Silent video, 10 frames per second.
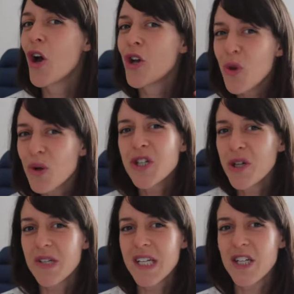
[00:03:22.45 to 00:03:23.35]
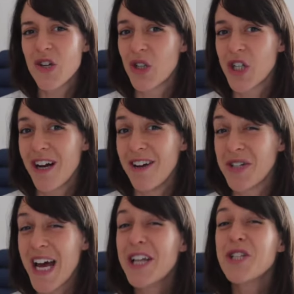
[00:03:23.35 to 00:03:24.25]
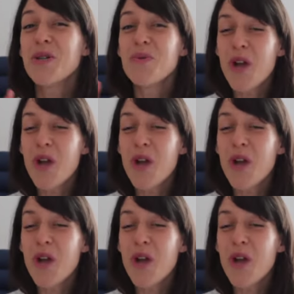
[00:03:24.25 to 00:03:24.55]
You're tuned into your child and you